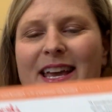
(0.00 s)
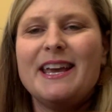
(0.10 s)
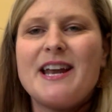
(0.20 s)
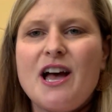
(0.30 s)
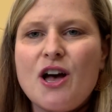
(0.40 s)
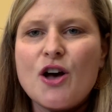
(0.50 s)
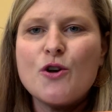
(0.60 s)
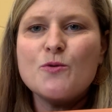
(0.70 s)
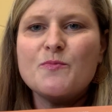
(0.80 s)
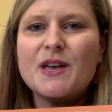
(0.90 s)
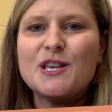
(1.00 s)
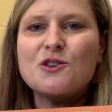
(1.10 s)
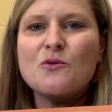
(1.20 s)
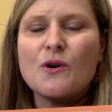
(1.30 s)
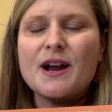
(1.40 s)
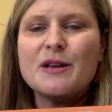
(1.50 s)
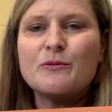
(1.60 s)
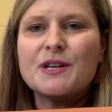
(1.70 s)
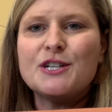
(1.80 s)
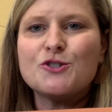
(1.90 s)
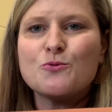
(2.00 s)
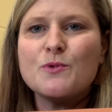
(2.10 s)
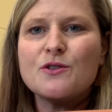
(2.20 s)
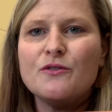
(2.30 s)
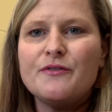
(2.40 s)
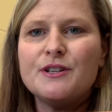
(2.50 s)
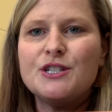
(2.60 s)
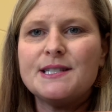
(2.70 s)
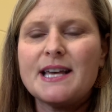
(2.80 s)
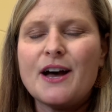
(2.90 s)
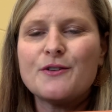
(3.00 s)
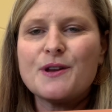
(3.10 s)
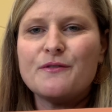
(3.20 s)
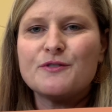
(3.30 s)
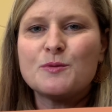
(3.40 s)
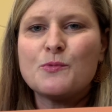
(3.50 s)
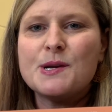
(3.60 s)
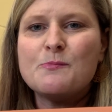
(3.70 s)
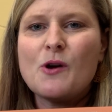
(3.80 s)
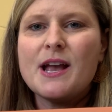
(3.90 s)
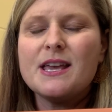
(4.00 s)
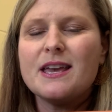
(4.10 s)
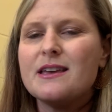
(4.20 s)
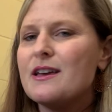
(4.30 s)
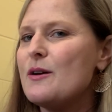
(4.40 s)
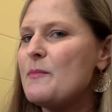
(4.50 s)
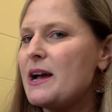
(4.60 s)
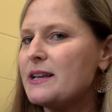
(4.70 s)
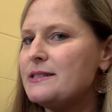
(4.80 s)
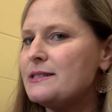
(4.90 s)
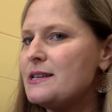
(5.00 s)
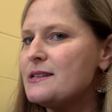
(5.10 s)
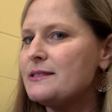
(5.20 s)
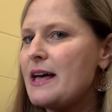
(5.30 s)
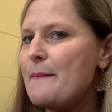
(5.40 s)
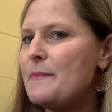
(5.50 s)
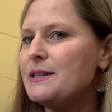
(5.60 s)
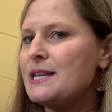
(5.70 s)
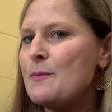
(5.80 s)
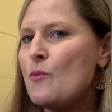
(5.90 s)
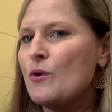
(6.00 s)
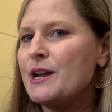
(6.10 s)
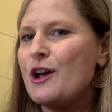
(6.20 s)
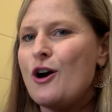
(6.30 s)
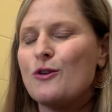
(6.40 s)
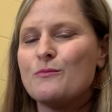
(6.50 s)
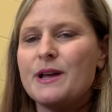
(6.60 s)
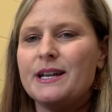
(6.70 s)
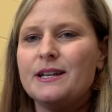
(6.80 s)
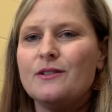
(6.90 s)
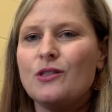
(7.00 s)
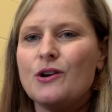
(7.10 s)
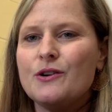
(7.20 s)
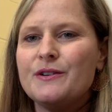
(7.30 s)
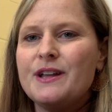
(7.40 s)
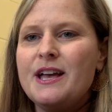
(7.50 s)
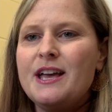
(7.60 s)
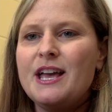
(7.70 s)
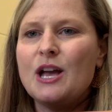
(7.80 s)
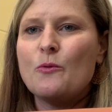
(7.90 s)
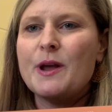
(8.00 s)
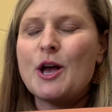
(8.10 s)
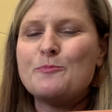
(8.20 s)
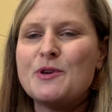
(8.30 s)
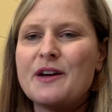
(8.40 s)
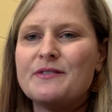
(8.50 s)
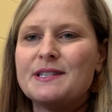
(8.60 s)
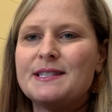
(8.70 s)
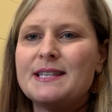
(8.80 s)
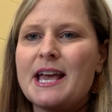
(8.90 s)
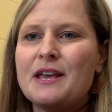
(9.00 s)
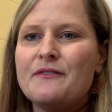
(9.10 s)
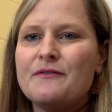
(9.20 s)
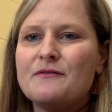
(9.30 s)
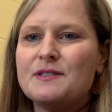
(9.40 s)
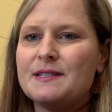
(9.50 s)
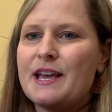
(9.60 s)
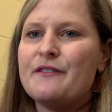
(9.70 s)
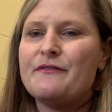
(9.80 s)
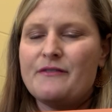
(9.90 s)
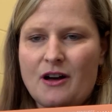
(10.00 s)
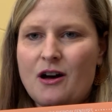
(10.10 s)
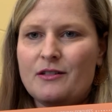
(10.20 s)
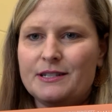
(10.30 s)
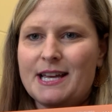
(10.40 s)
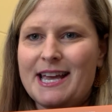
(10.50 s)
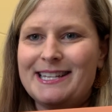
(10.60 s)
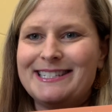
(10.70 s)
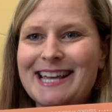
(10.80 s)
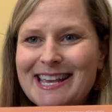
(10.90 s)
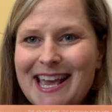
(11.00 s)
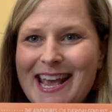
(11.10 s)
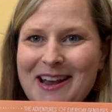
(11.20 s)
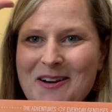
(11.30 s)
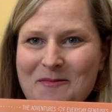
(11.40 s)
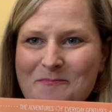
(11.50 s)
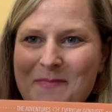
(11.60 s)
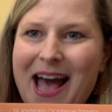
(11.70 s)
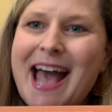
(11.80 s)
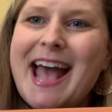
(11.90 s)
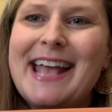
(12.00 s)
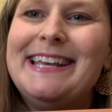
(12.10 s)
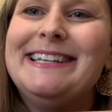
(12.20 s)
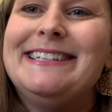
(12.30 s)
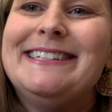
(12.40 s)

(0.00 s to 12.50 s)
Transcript: and I hope that you are able to get your wiggle fidgets out over spring break and come back and see us that Monday morning all ready to learn. And we hope you have a safe holiday. Take care. Bye.